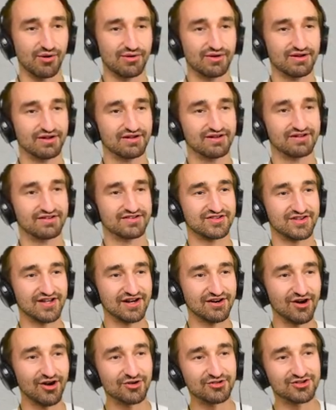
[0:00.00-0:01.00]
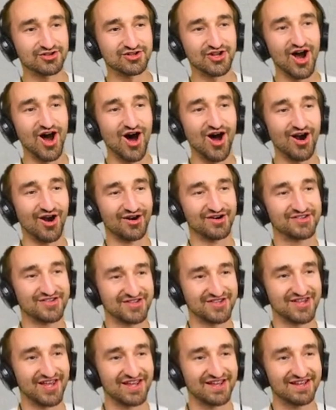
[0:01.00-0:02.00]
mean, Apple's zero still
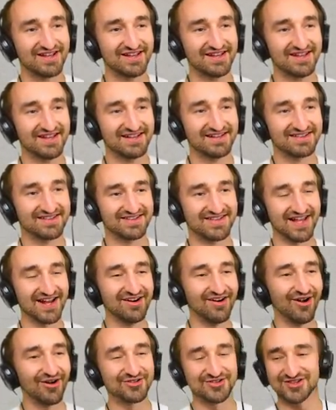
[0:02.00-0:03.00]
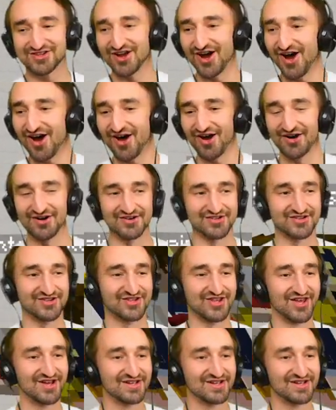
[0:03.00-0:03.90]
stars. There. Apple's zero still there, stars. My